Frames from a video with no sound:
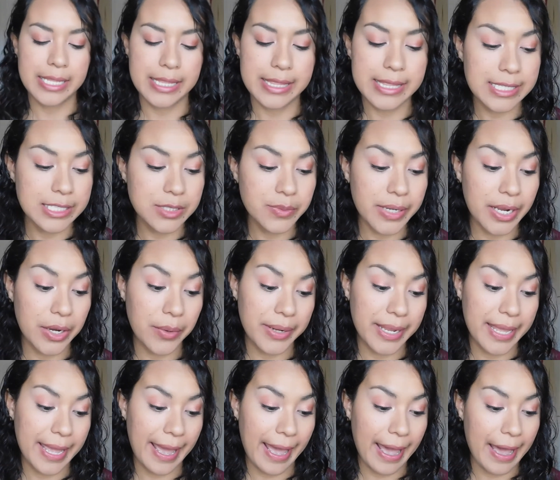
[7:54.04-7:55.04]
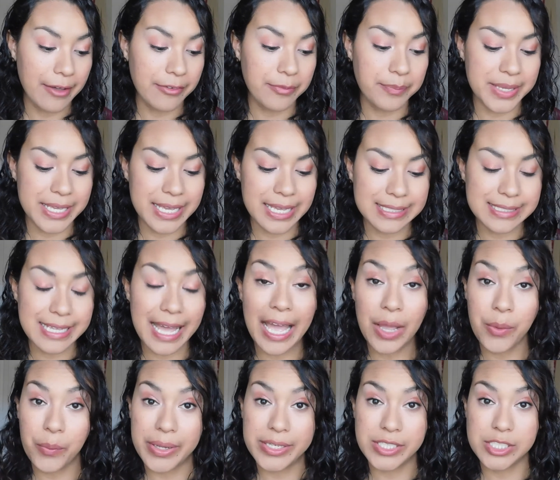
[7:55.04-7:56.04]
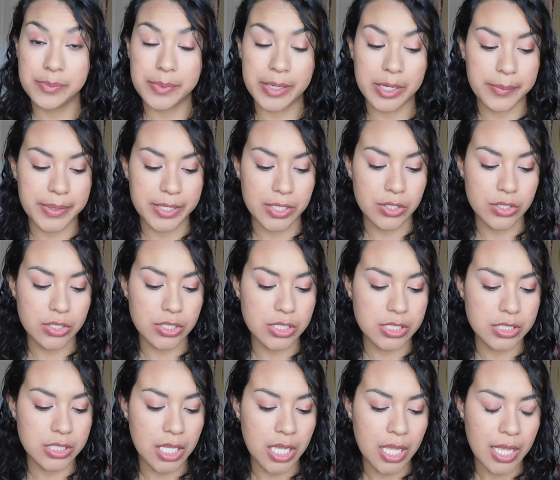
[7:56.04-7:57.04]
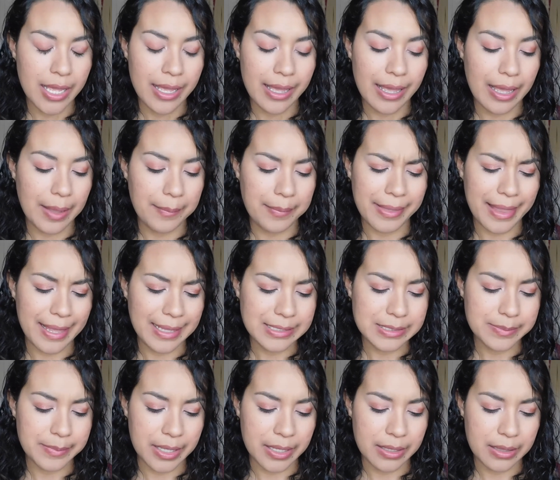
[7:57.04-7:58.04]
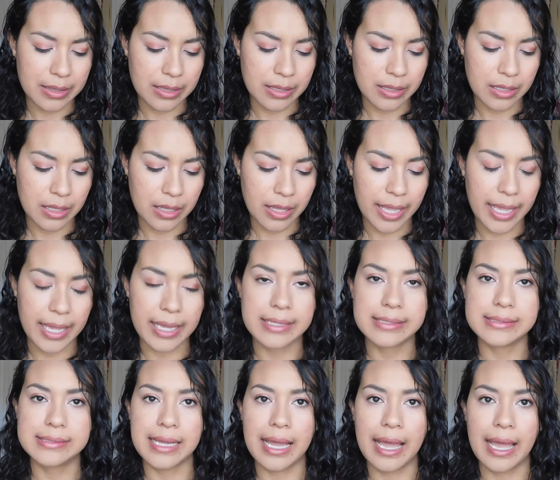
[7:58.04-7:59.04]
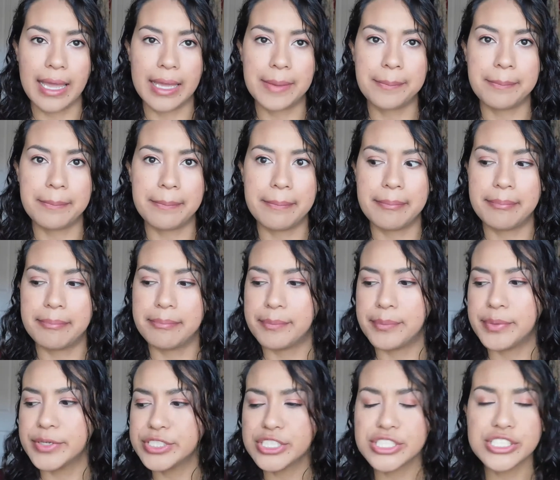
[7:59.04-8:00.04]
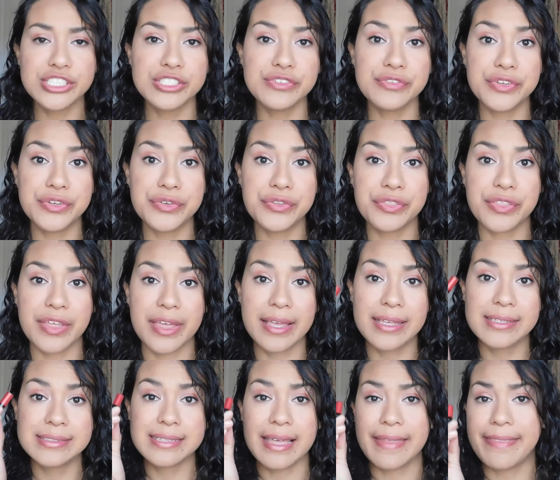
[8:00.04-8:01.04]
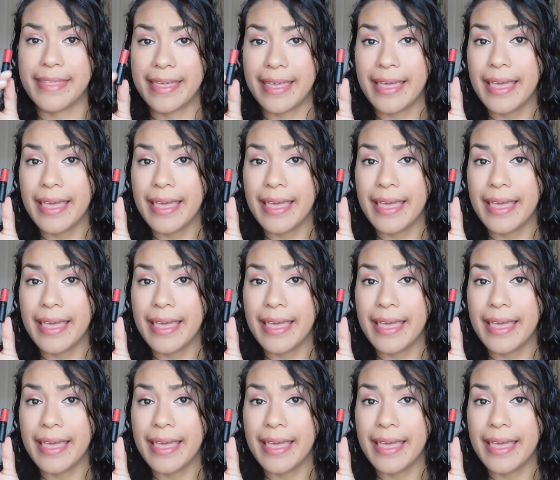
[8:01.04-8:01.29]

This one I already have because I went to Bare Minerals um, last month and I purchased a few things and